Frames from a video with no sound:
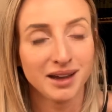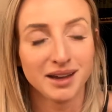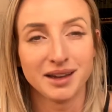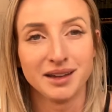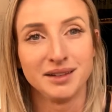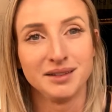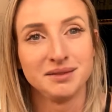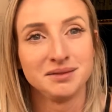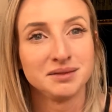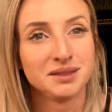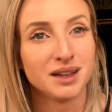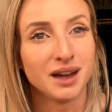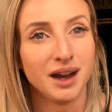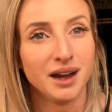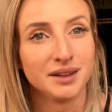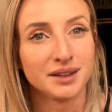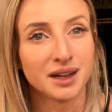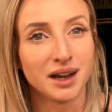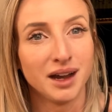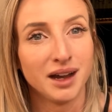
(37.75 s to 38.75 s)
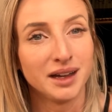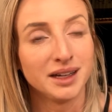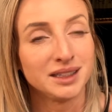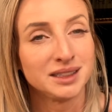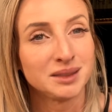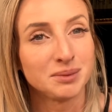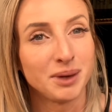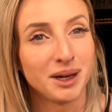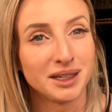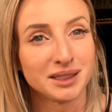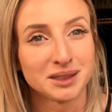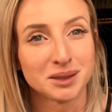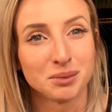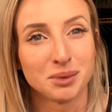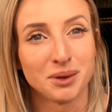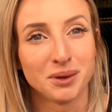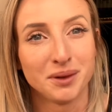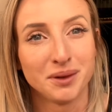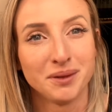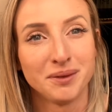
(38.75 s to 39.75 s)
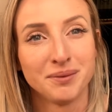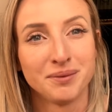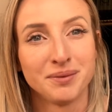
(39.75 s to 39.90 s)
and uncut as possible,